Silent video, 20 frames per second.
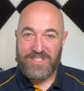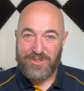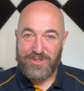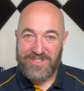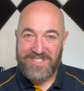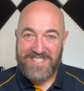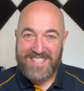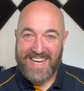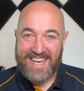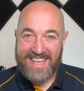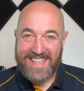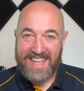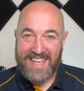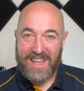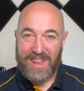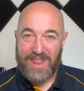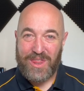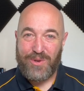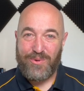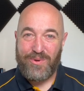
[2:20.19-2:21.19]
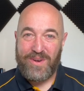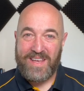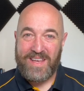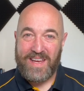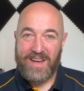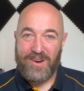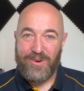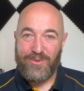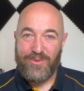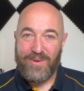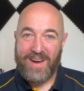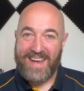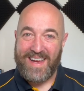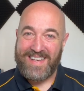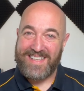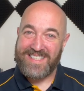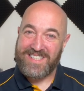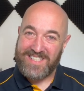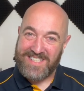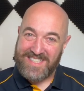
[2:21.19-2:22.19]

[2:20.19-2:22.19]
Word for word: So to take that three year rate,